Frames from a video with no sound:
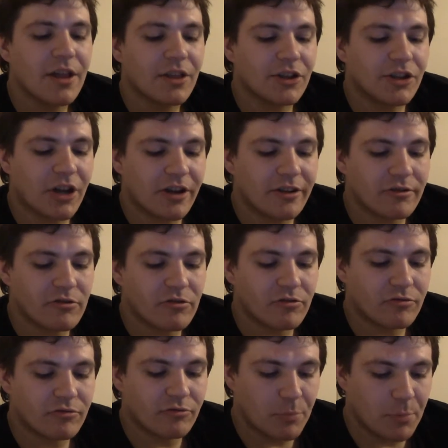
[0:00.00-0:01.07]
The target
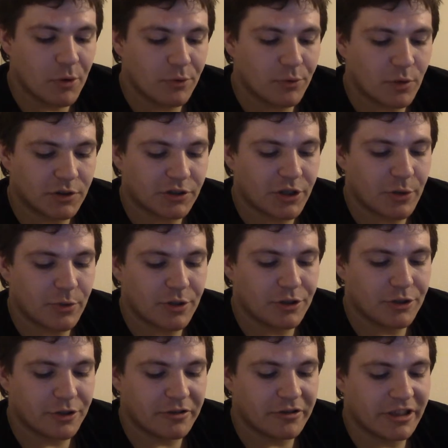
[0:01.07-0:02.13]
removes 1 token
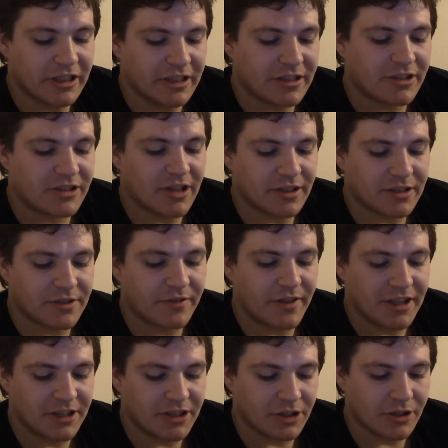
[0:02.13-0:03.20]
during each
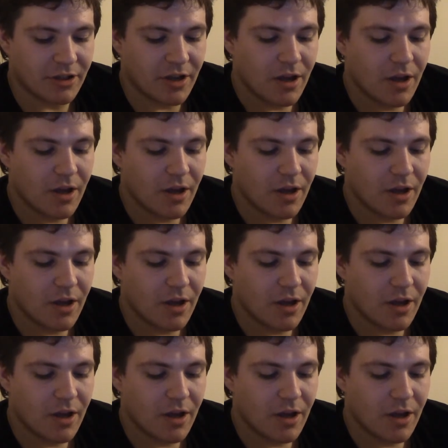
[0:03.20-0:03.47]
activation.